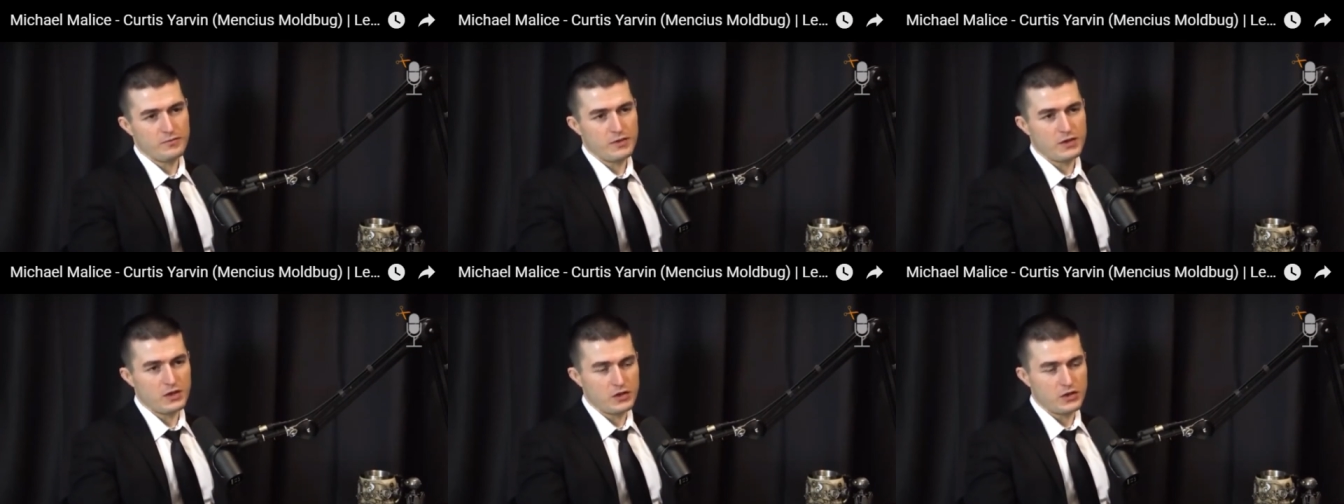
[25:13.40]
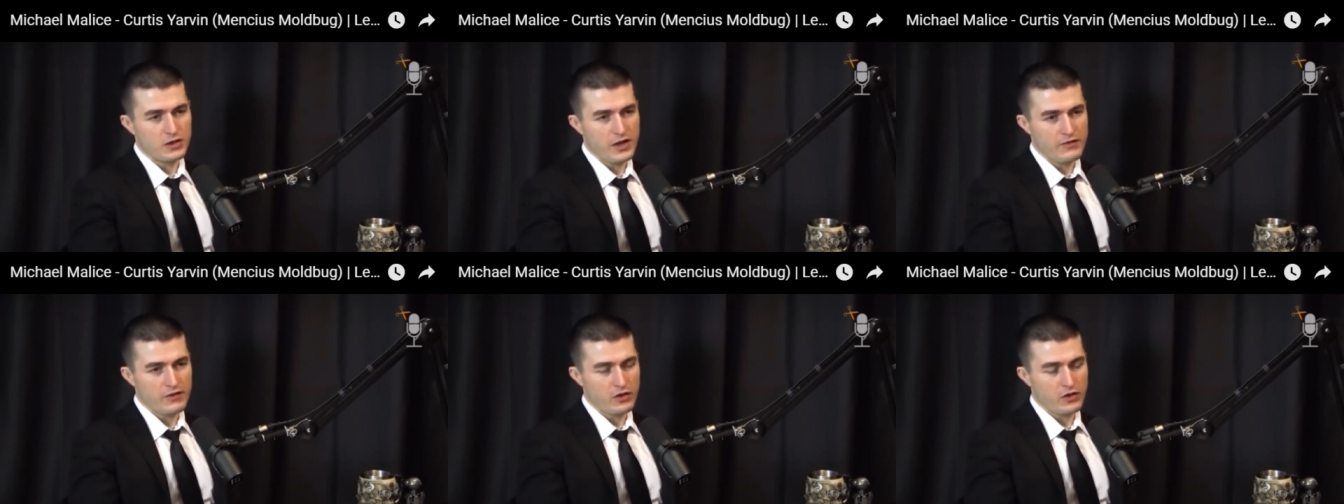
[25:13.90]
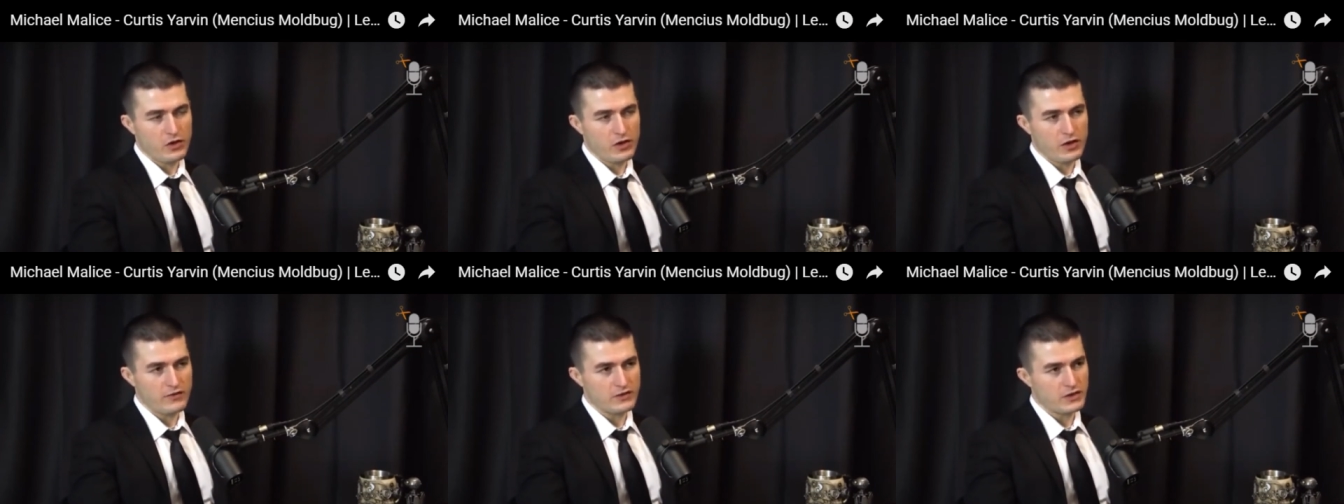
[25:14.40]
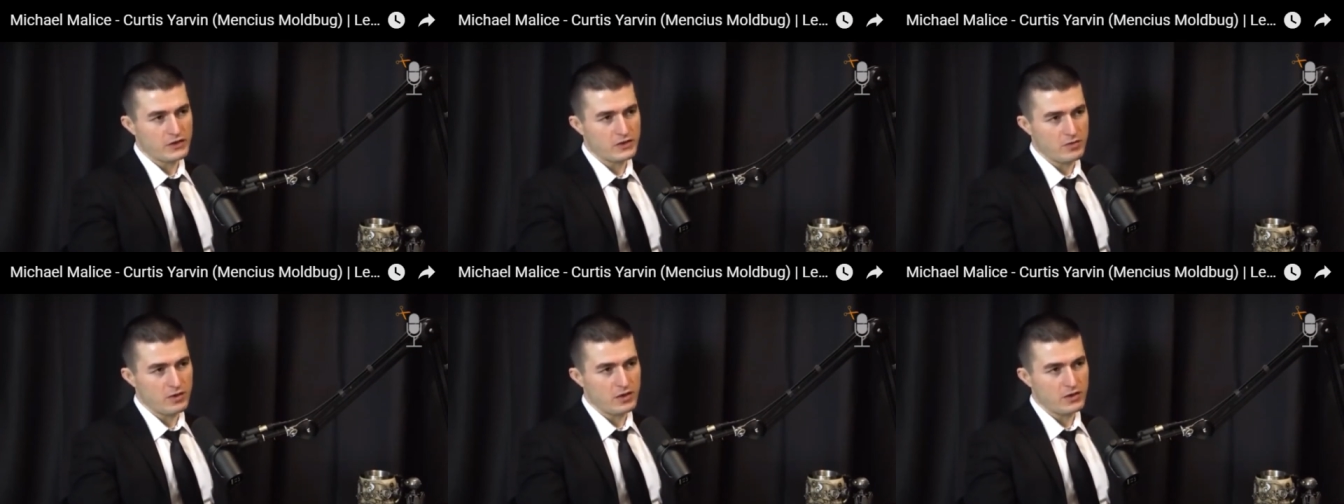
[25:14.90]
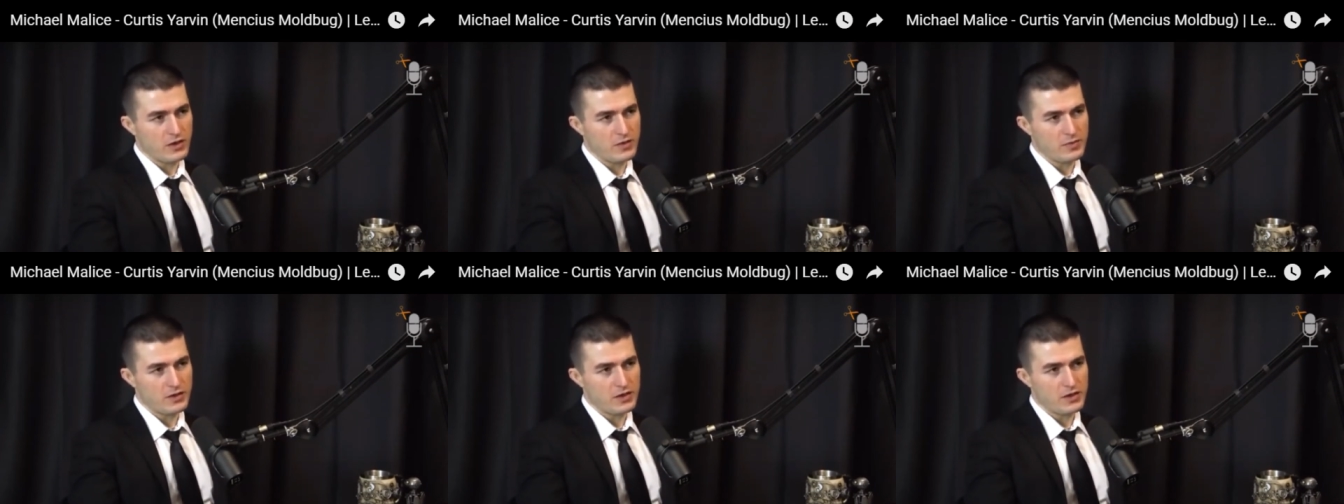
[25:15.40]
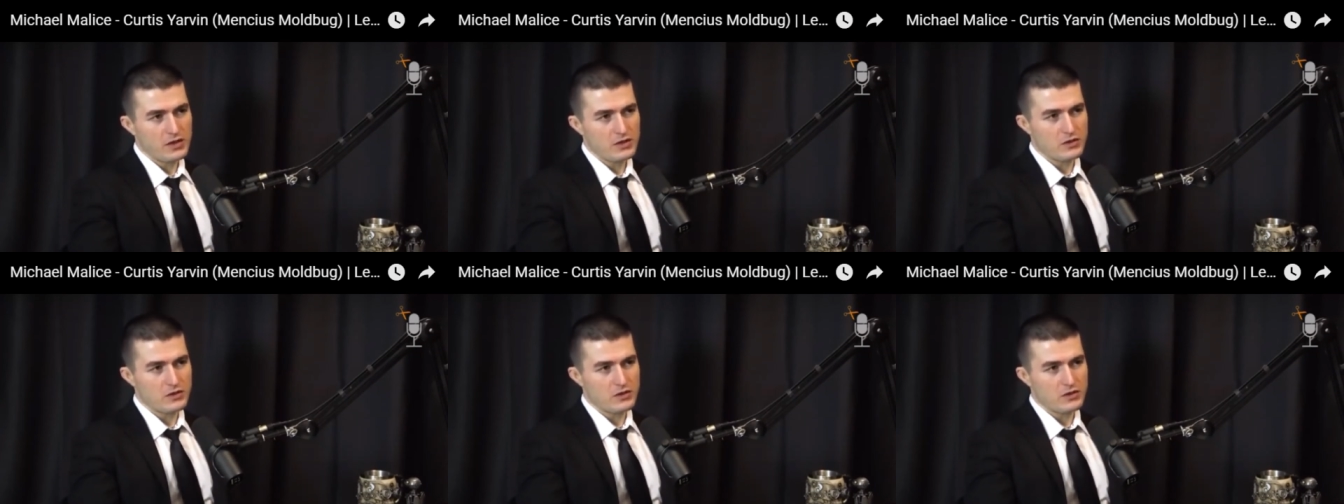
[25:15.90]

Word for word: a good, having a good conversation about a topic.